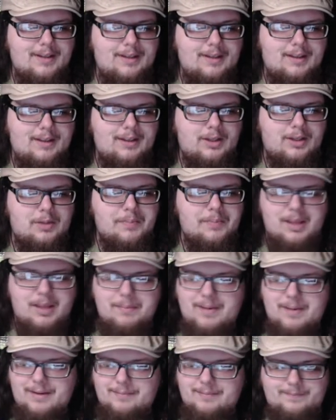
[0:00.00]
little belly
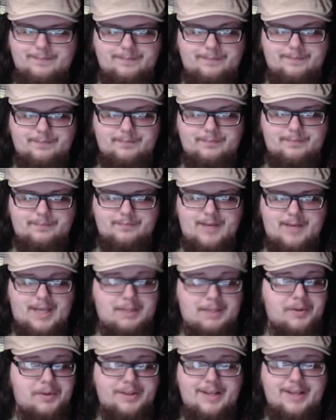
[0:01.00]
button. I had
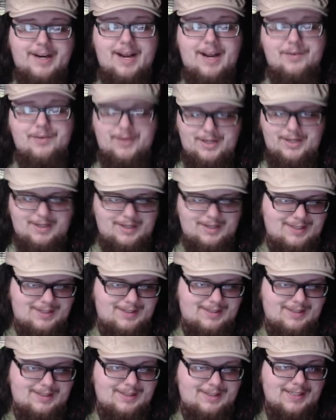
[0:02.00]
to point that
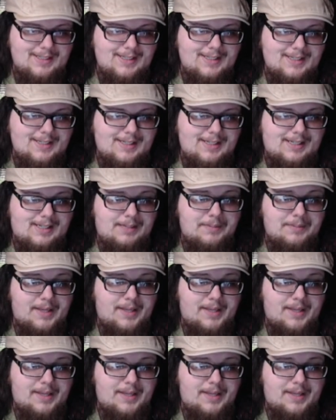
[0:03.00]
out.